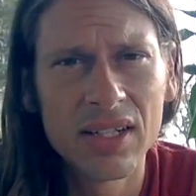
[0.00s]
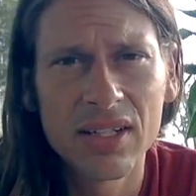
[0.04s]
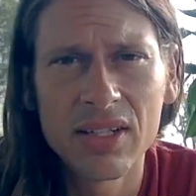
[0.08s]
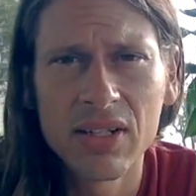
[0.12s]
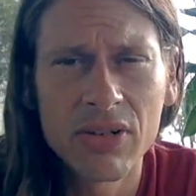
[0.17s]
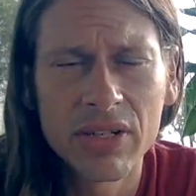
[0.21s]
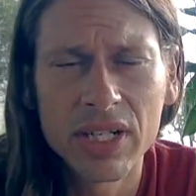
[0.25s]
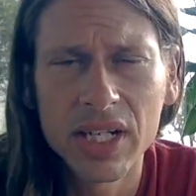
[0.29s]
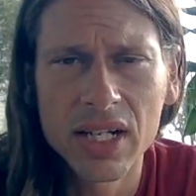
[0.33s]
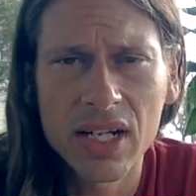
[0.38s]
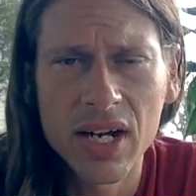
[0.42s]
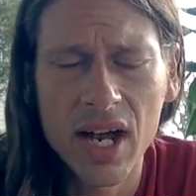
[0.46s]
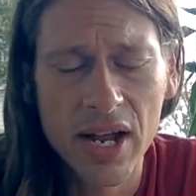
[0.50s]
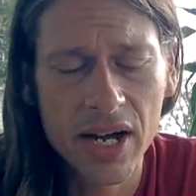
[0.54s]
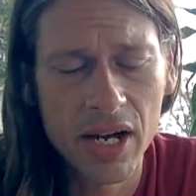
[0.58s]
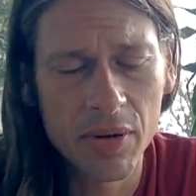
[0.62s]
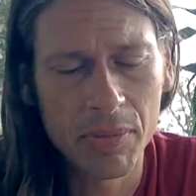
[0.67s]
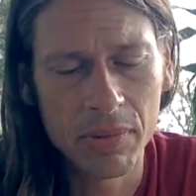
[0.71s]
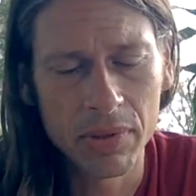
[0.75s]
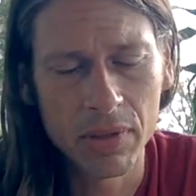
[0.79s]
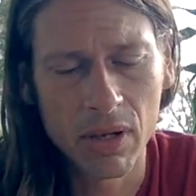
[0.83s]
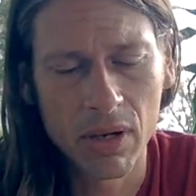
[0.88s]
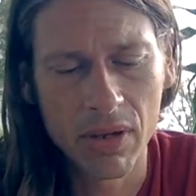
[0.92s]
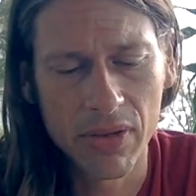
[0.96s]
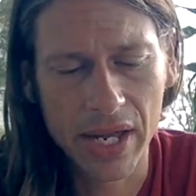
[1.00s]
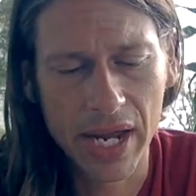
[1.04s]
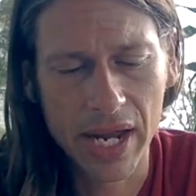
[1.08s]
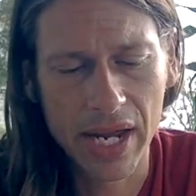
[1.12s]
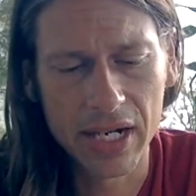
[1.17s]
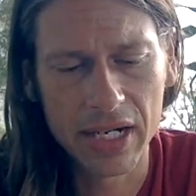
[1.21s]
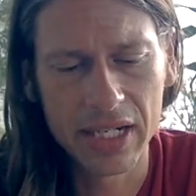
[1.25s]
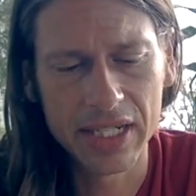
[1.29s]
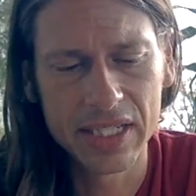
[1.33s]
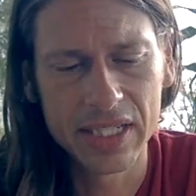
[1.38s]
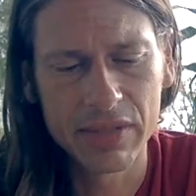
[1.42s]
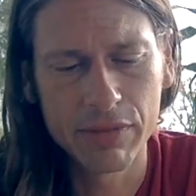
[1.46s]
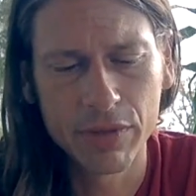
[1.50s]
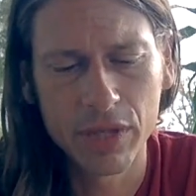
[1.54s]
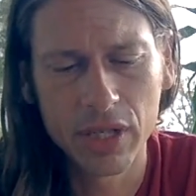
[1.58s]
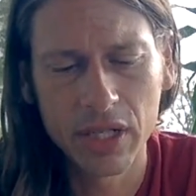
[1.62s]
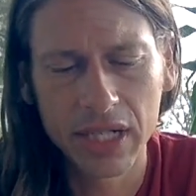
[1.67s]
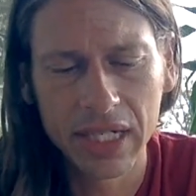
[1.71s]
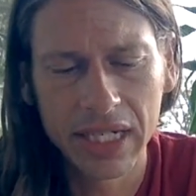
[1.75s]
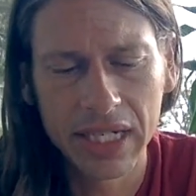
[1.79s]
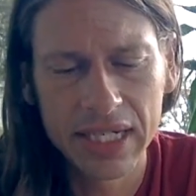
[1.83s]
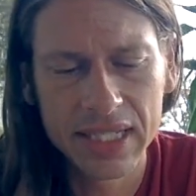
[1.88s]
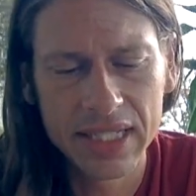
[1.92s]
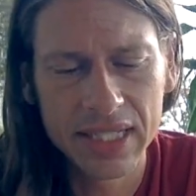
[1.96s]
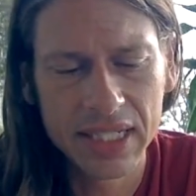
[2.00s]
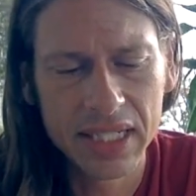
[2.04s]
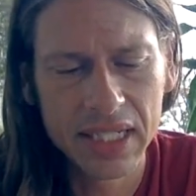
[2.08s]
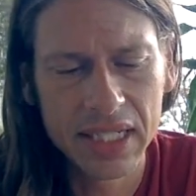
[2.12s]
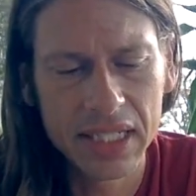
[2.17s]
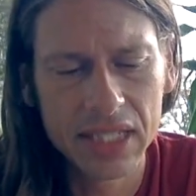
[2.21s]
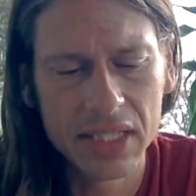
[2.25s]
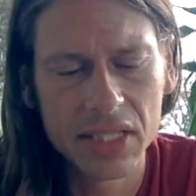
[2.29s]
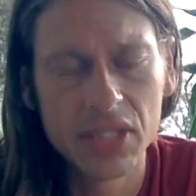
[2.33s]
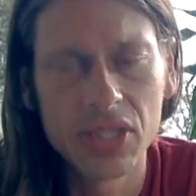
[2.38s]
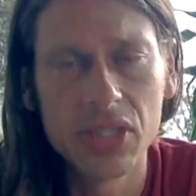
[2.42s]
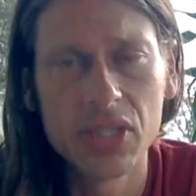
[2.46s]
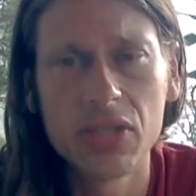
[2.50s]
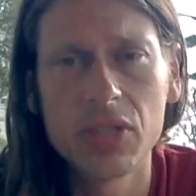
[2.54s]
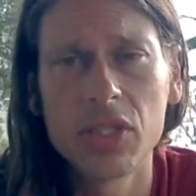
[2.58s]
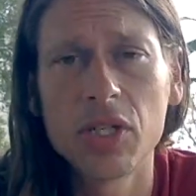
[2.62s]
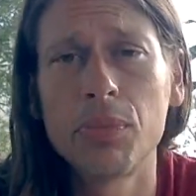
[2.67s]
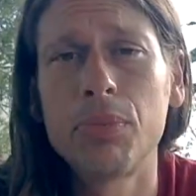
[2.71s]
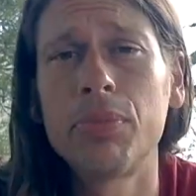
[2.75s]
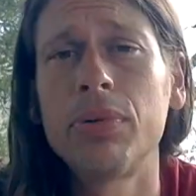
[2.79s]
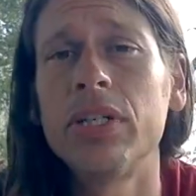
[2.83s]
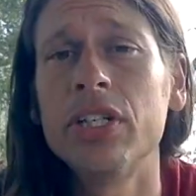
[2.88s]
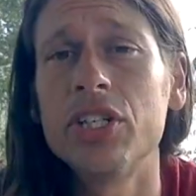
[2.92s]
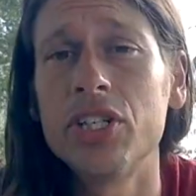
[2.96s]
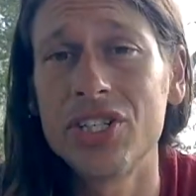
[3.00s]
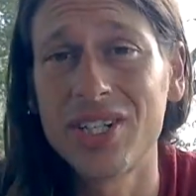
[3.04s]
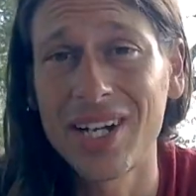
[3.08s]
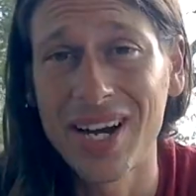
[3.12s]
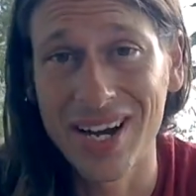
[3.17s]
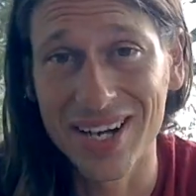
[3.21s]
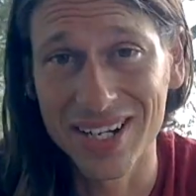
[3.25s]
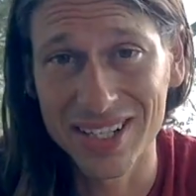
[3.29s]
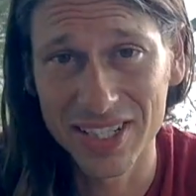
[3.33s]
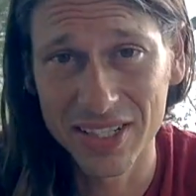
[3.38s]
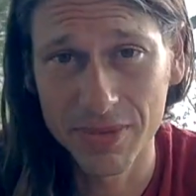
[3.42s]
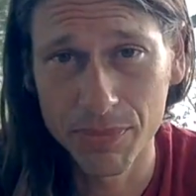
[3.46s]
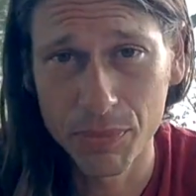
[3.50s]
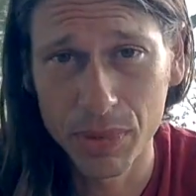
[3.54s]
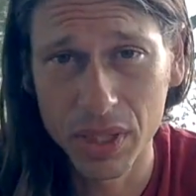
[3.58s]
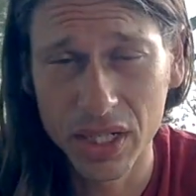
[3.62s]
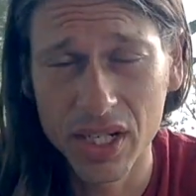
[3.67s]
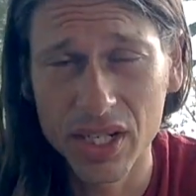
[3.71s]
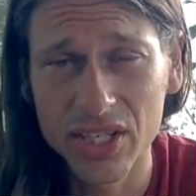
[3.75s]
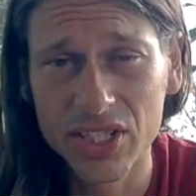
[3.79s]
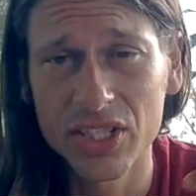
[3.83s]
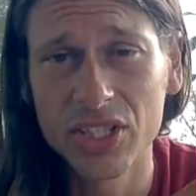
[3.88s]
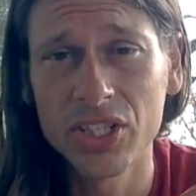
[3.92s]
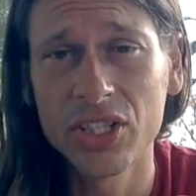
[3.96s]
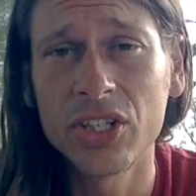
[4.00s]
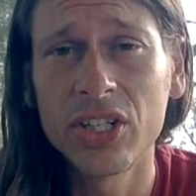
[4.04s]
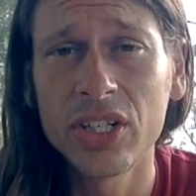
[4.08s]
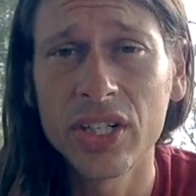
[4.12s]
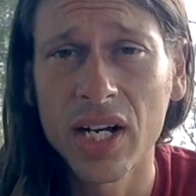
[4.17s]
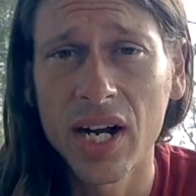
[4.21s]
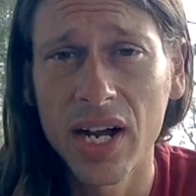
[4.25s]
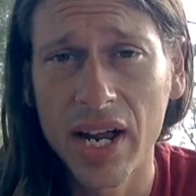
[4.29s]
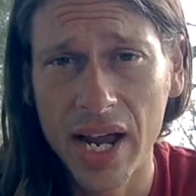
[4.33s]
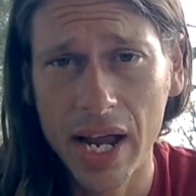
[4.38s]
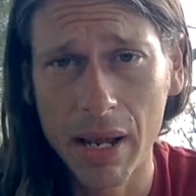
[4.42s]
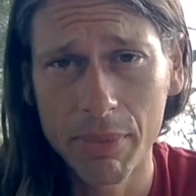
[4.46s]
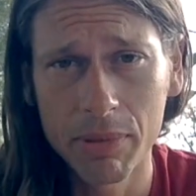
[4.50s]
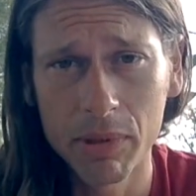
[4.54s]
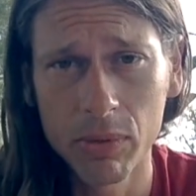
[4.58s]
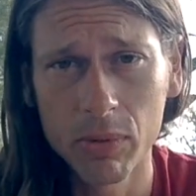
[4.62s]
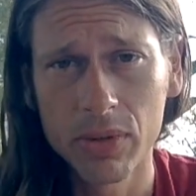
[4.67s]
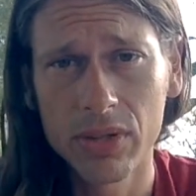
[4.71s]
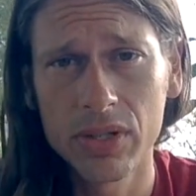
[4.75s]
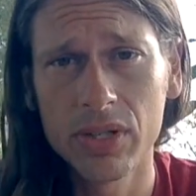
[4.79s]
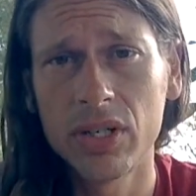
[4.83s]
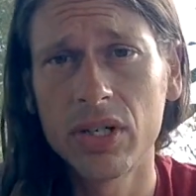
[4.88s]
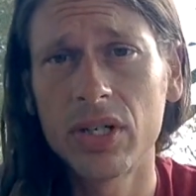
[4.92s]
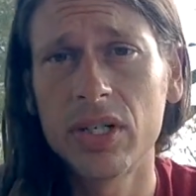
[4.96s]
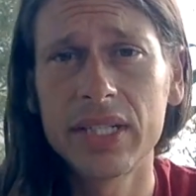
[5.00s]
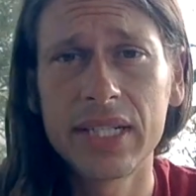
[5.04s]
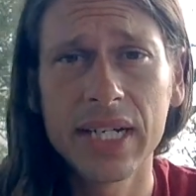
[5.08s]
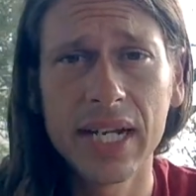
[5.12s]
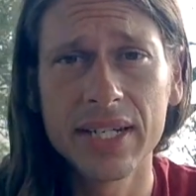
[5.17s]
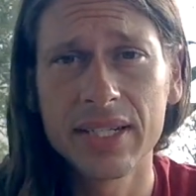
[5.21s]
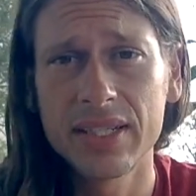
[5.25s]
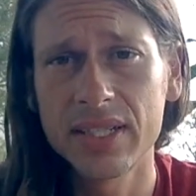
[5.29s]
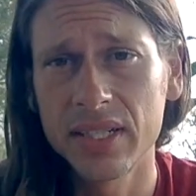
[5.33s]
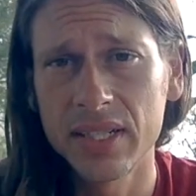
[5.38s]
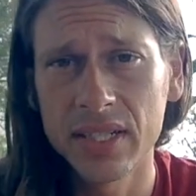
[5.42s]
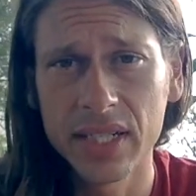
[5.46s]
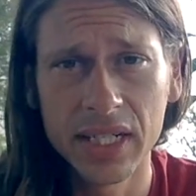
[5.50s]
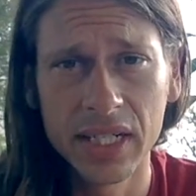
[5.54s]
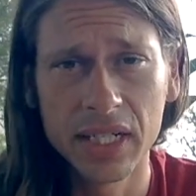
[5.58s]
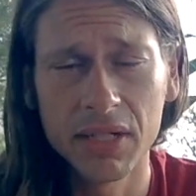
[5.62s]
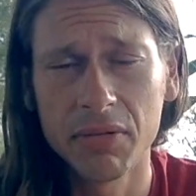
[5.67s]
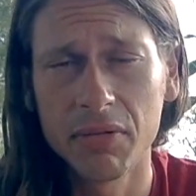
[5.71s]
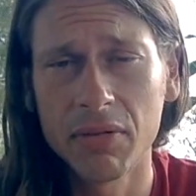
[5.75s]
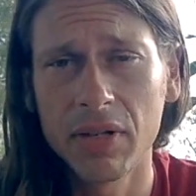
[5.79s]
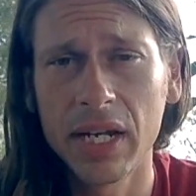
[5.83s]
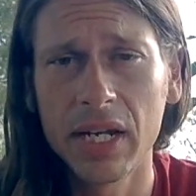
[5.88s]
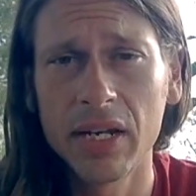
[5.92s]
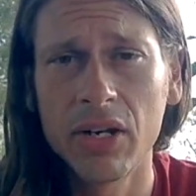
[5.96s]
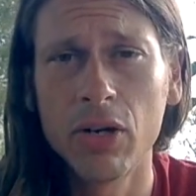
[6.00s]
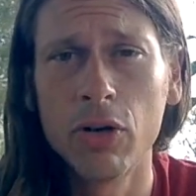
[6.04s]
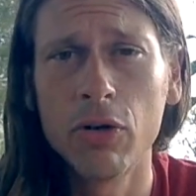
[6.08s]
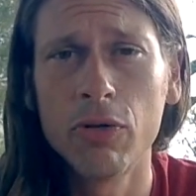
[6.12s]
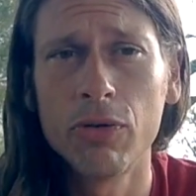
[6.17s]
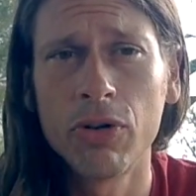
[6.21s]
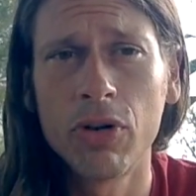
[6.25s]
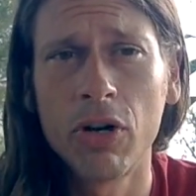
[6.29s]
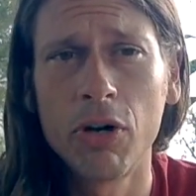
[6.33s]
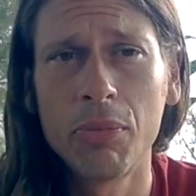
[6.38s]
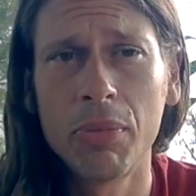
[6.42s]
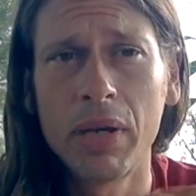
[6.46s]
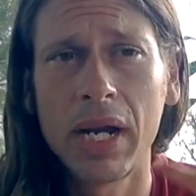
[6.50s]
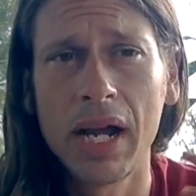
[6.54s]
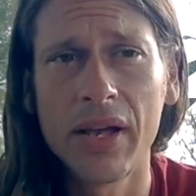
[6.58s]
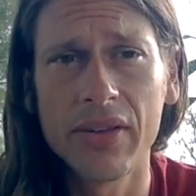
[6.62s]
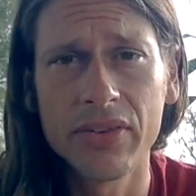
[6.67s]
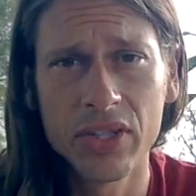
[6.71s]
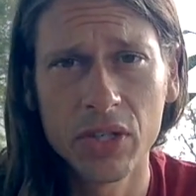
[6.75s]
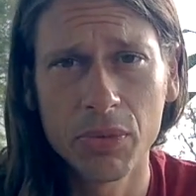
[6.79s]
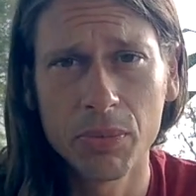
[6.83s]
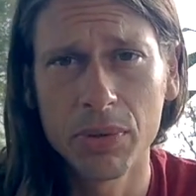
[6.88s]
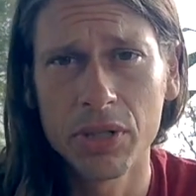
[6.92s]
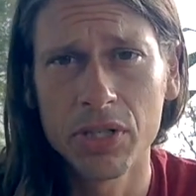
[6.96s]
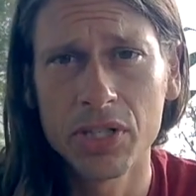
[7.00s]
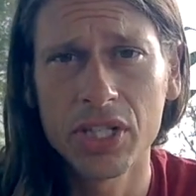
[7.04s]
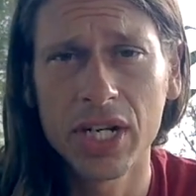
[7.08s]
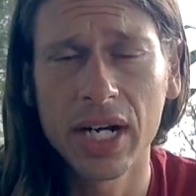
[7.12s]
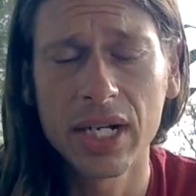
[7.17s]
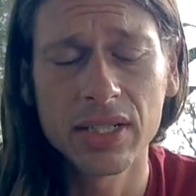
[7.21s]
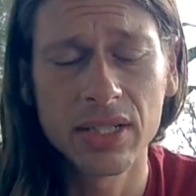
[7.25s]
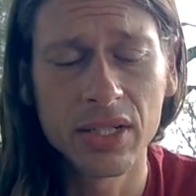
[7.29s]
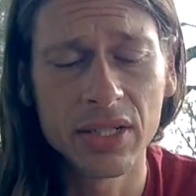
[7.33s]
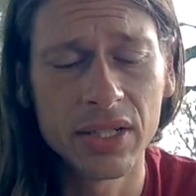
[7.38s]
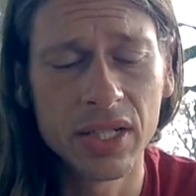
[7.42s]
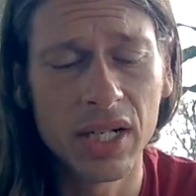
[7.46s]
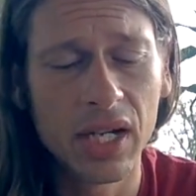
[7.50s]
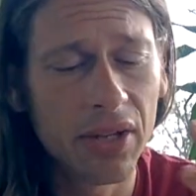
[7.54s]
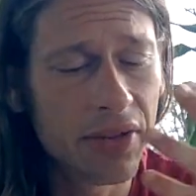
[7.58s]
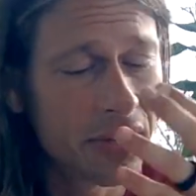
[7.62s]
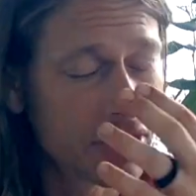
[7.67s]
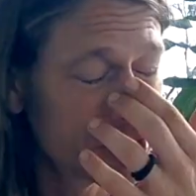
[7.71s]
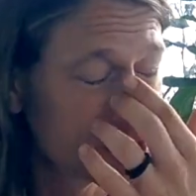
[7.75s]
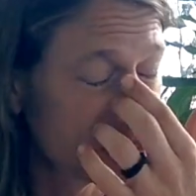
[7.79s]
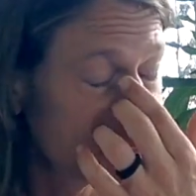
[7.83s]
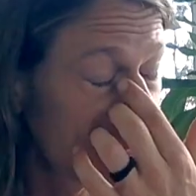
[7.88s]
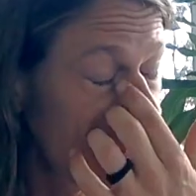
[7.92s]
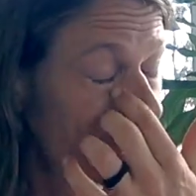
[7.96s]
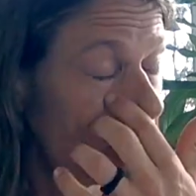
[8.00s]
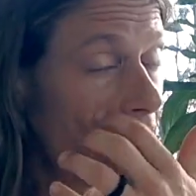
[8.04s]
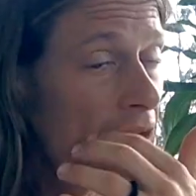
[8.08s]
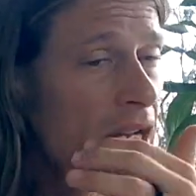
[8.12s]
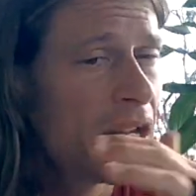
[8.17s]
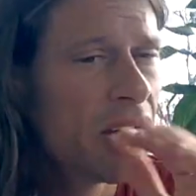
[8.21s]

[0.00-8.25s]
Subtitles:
don't get caught up in all that. It's very easy to project, because you're not happy with your destiny and overall path, to project on others and